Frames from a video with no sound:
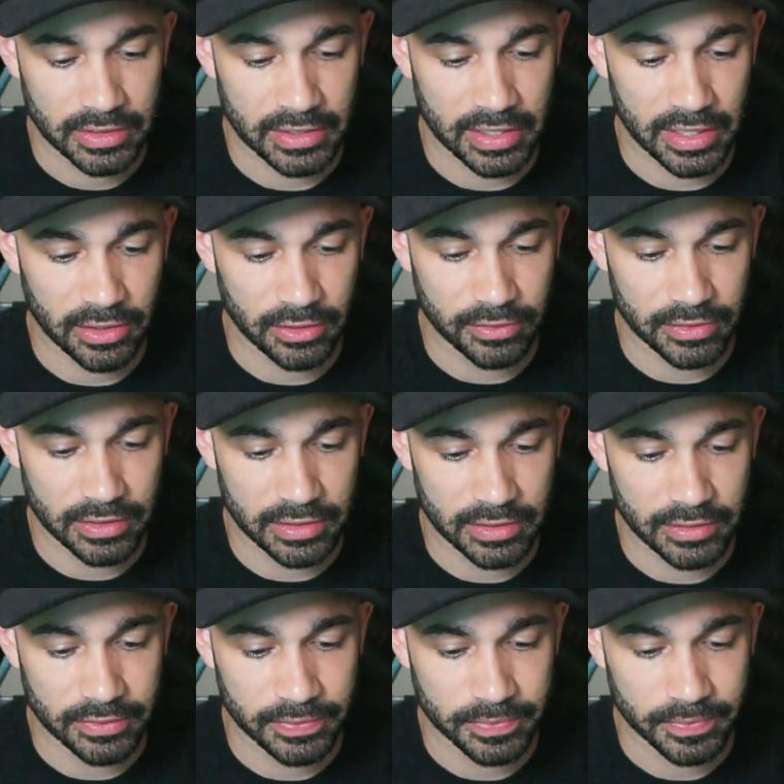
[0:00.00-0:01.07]

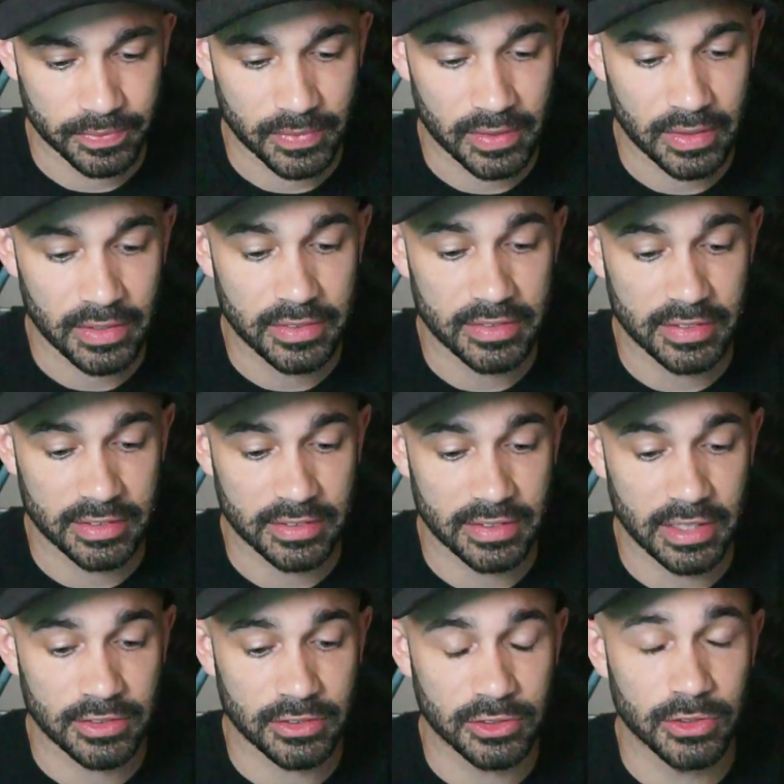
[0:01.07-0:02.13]
Kelvin
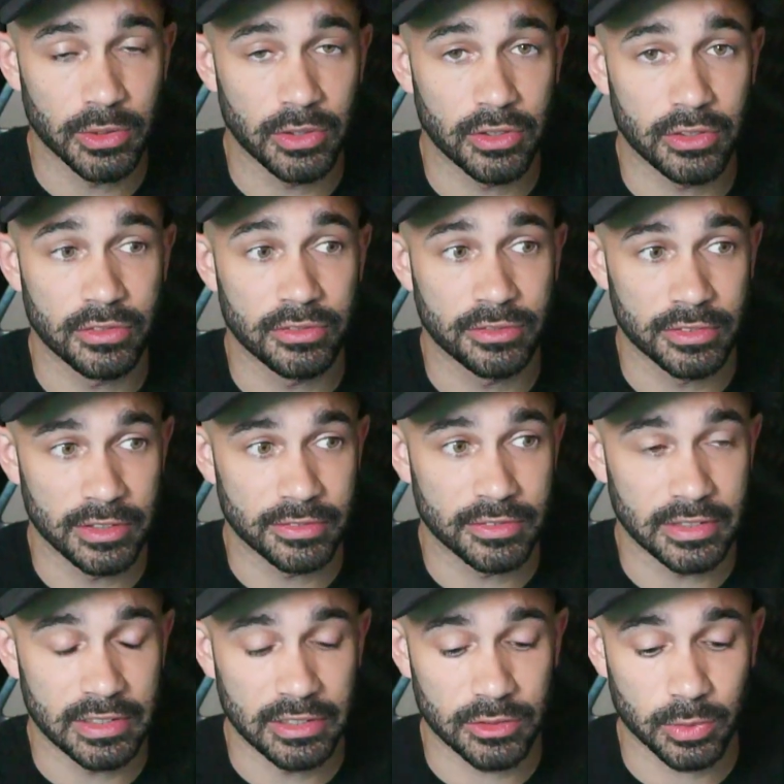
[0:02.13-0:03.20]

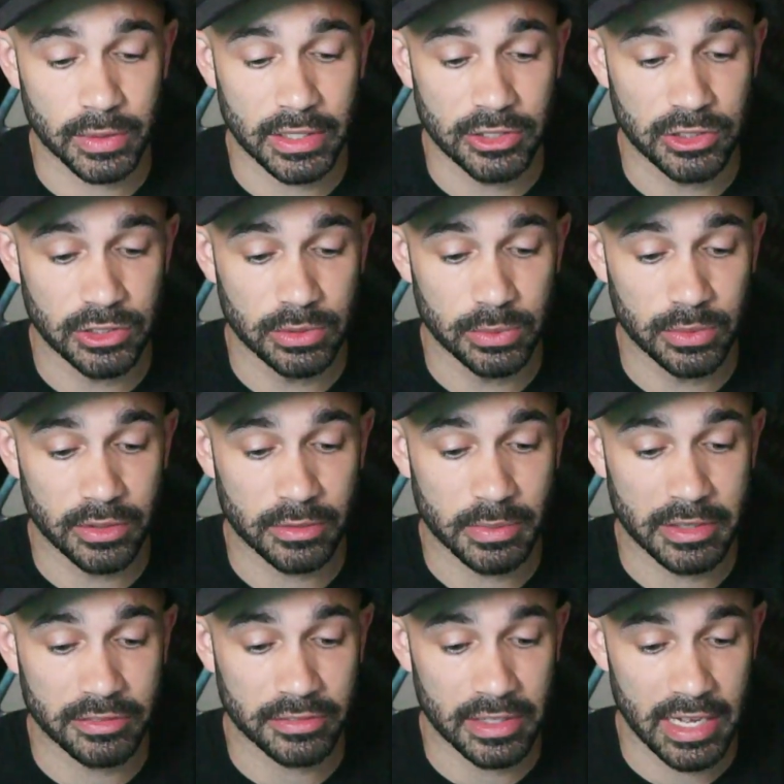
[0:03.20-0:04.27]
6,250 is what I shoot with
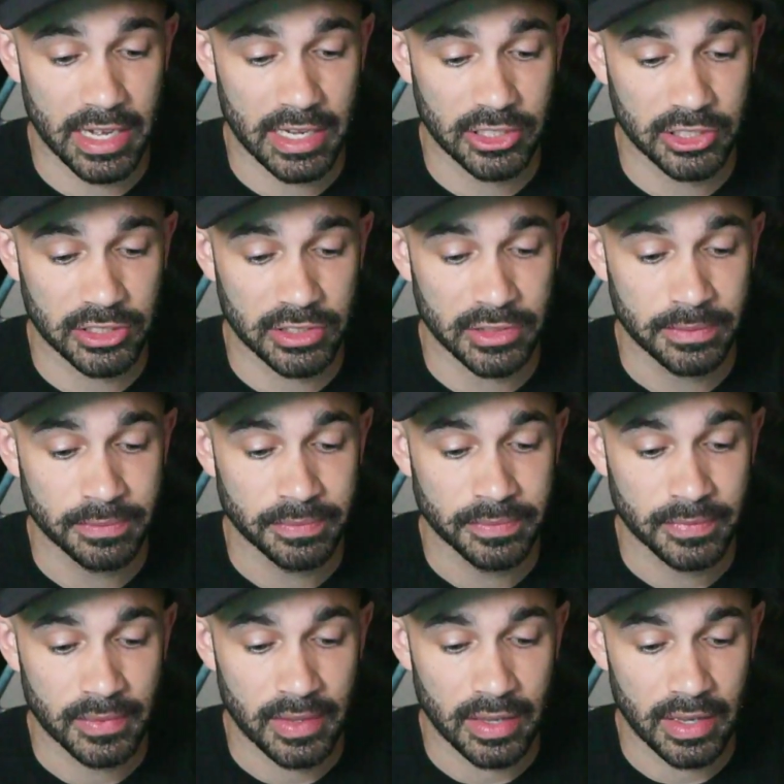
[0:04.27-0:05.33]
my flash,
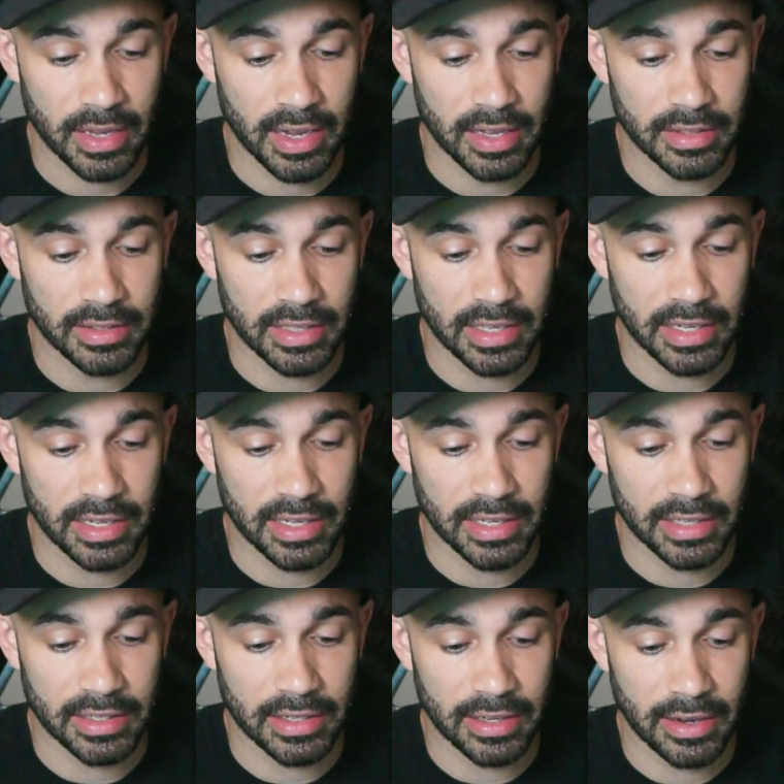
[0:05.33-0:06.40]
and
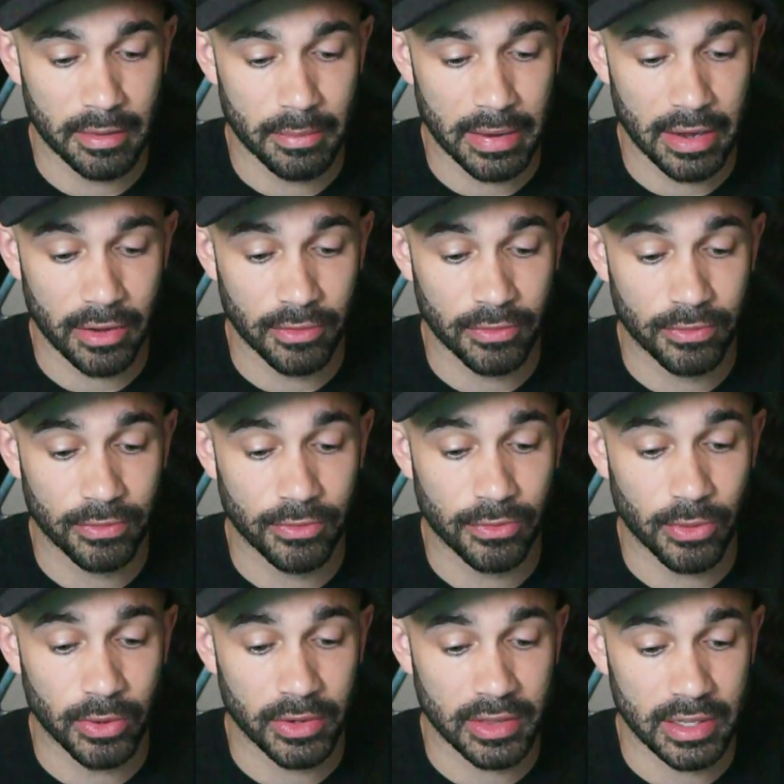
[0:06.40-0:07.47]
then about
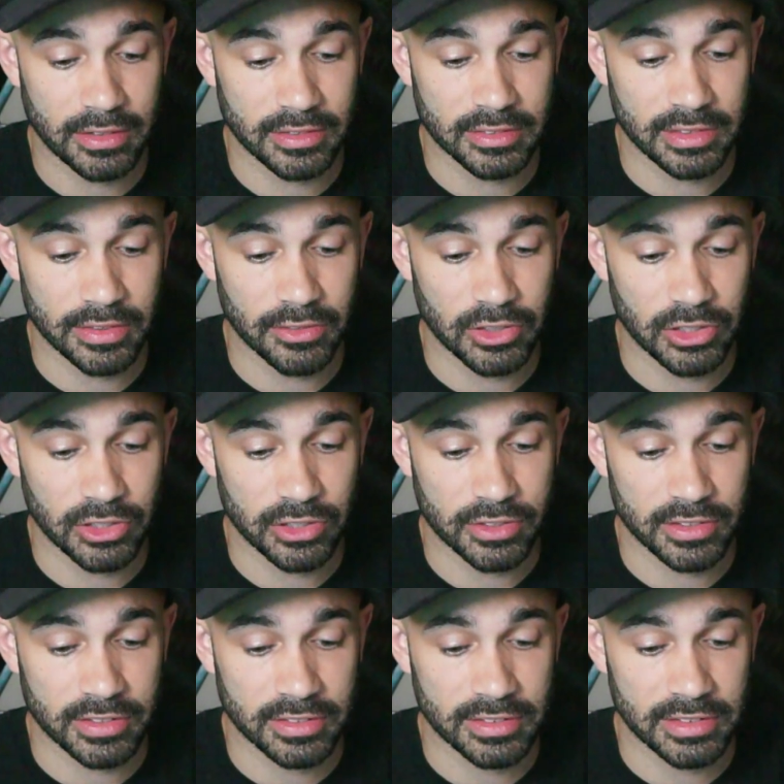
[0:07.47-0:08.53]

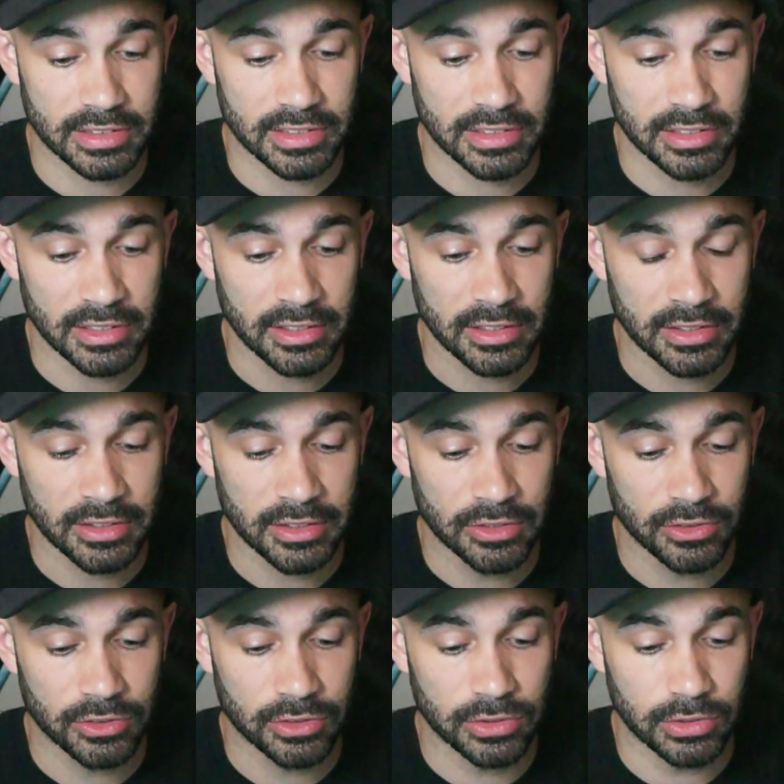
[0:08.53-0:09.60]
4,760
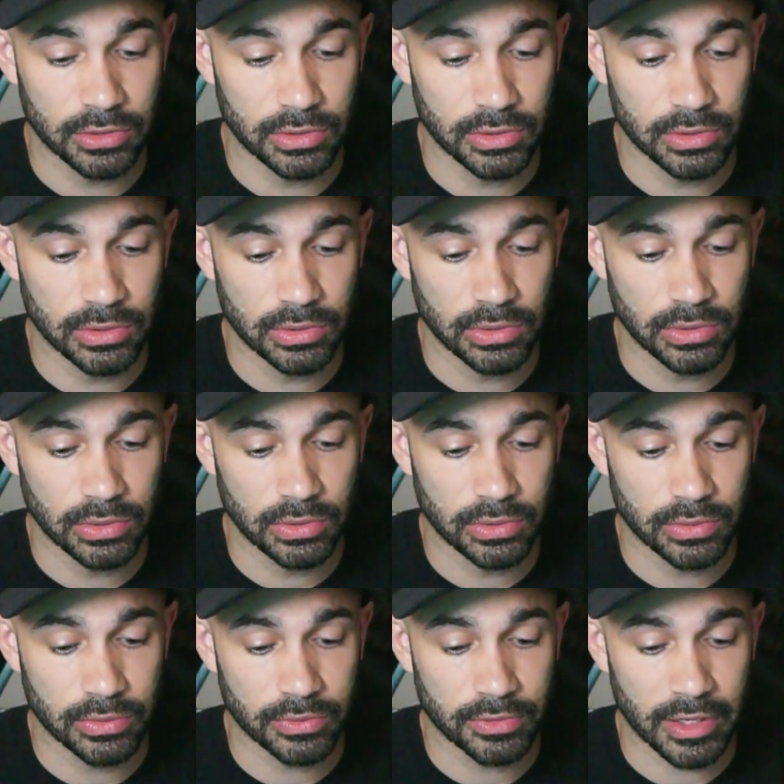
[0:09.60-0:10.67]
to
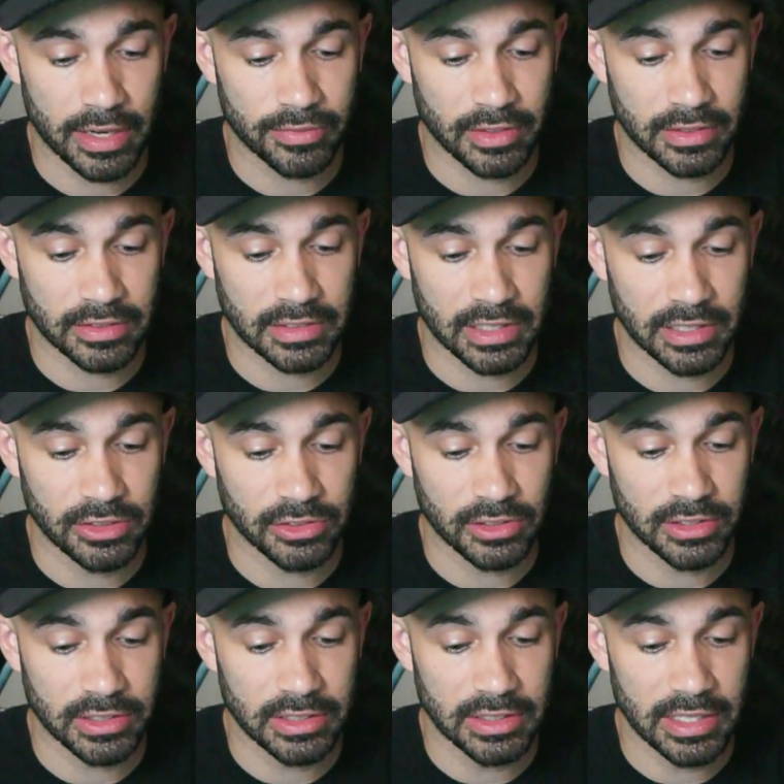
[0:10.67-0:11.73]

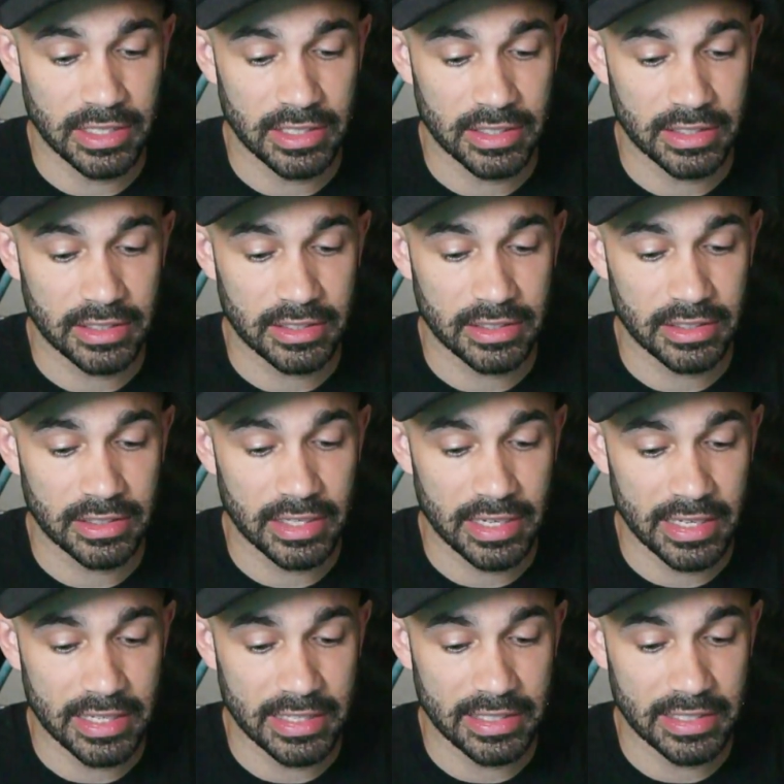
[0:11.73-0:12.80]

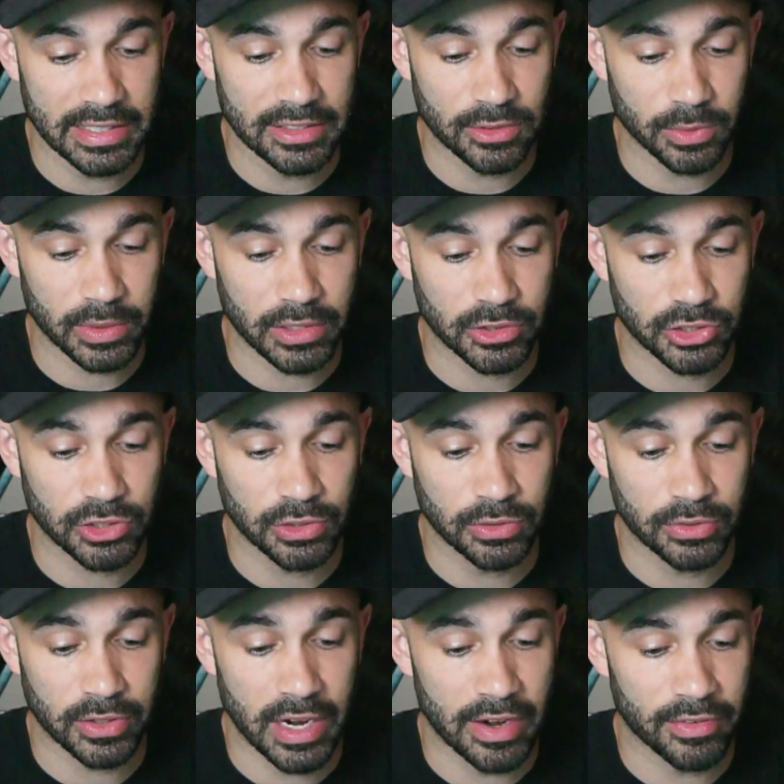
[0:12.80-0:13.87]
5,880 is what I'll shoot
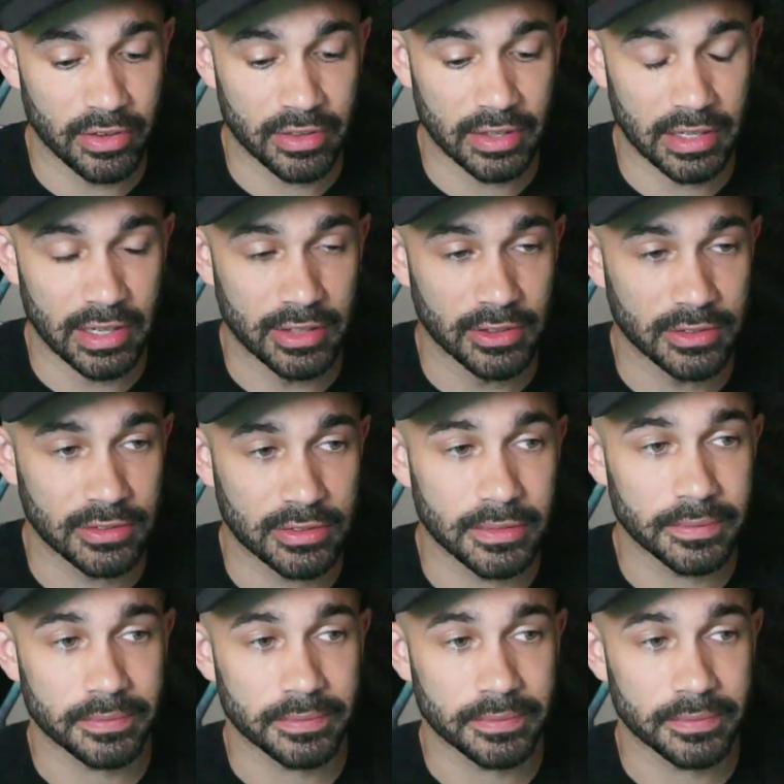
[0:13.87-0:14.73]
for everything else.